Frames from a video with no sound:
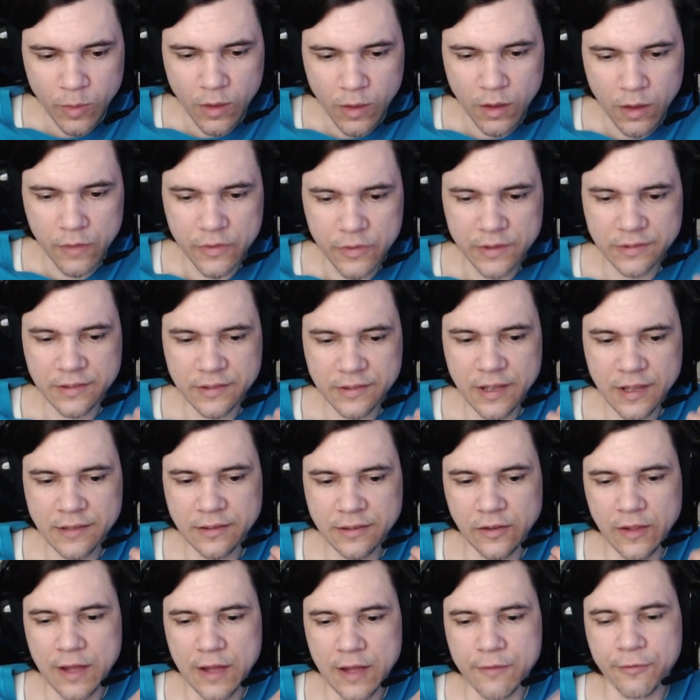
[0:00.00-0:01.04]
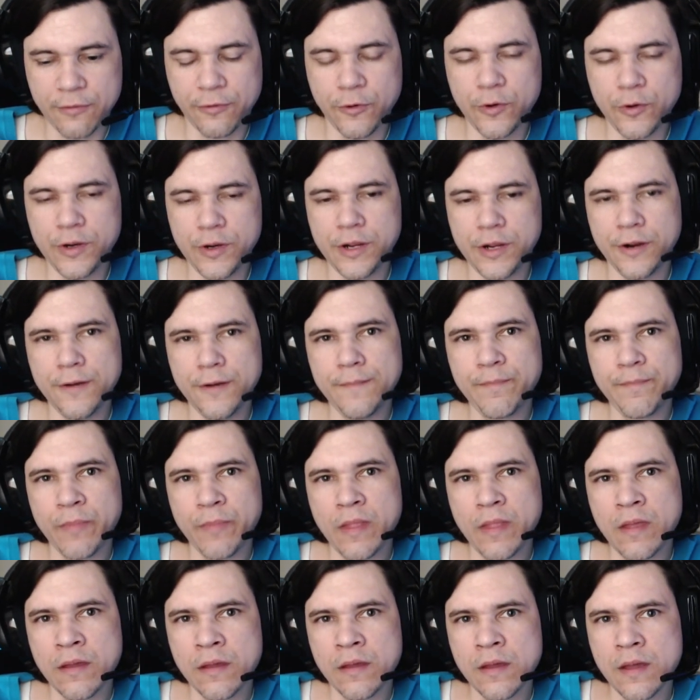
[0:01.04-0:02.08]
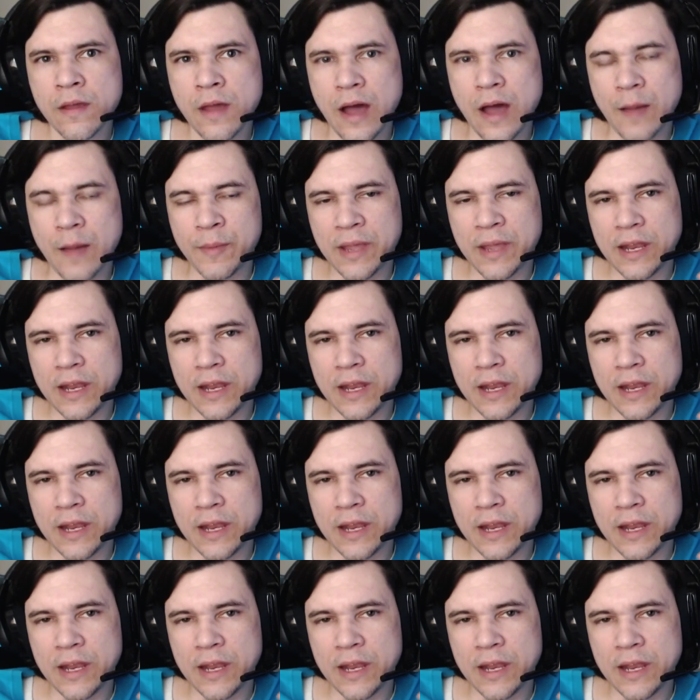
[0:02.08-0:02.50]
This tastes a lot fruitier. I'm